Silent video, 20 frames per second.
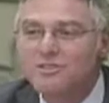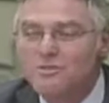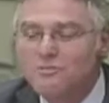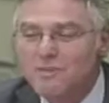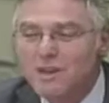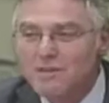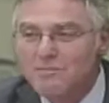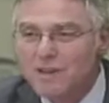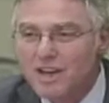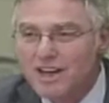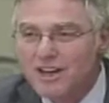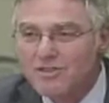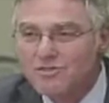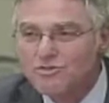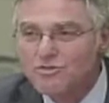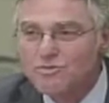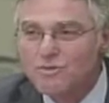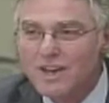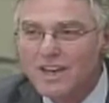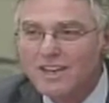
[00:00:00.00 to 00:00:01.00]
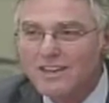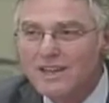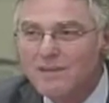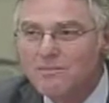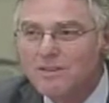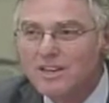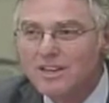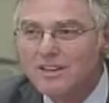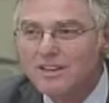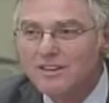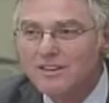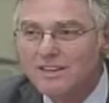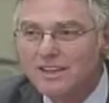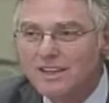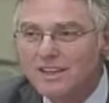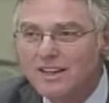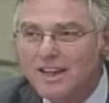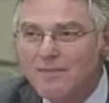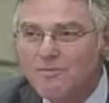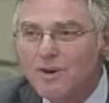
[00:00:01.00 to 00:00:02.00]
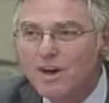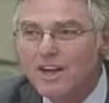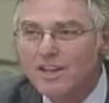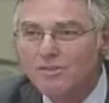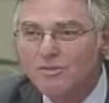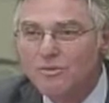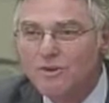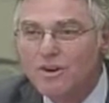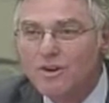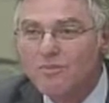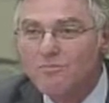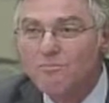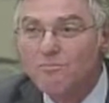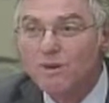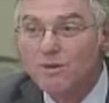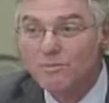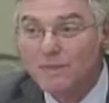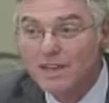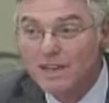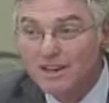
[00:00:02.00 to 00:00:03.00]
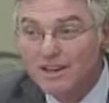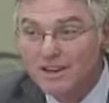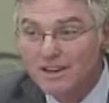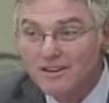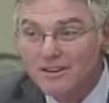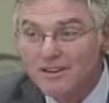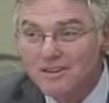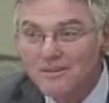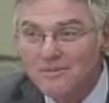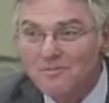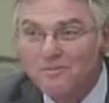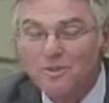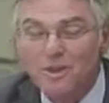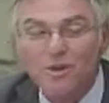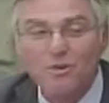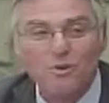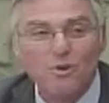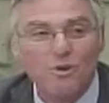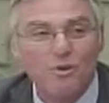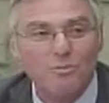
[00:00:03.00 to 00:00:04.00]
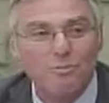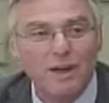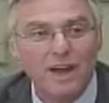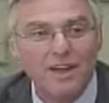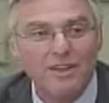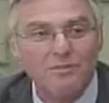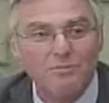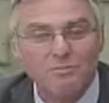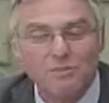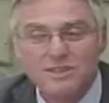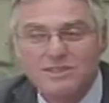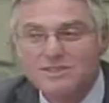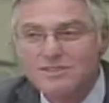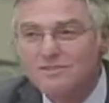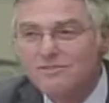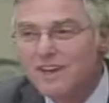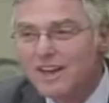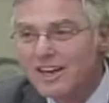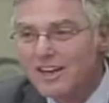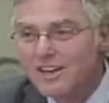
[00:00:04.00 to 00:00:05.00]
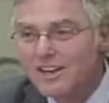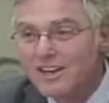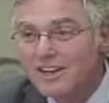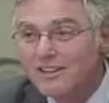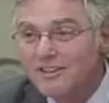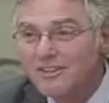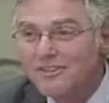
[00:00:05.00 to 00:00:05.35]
in residential neighborhoods, and they've even set up mobile labs.